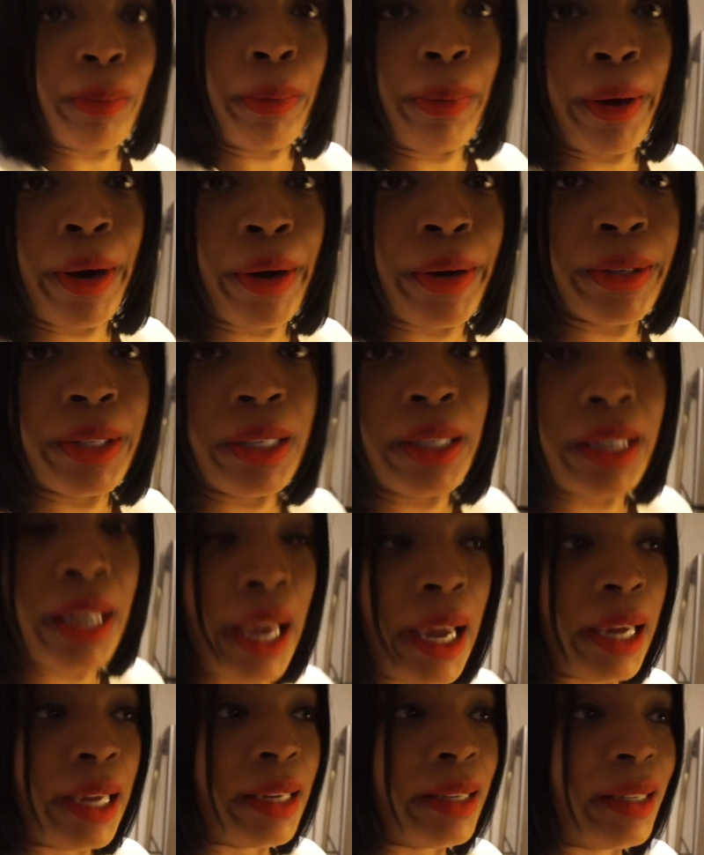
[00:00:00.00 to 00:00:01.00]
preparing
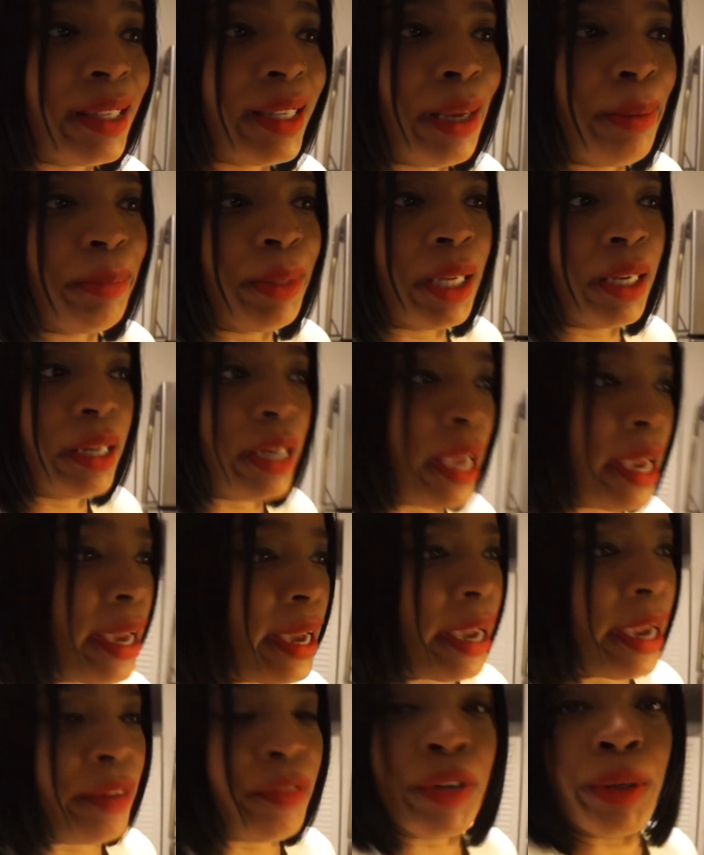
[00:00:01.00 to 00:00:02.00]
today is something
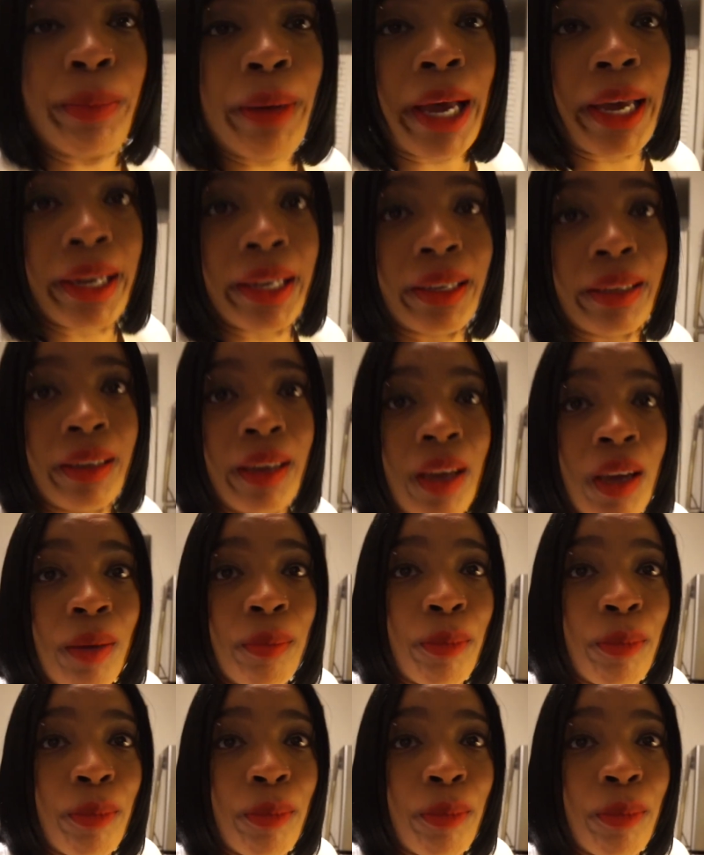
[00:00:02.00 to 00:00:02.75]
that everybody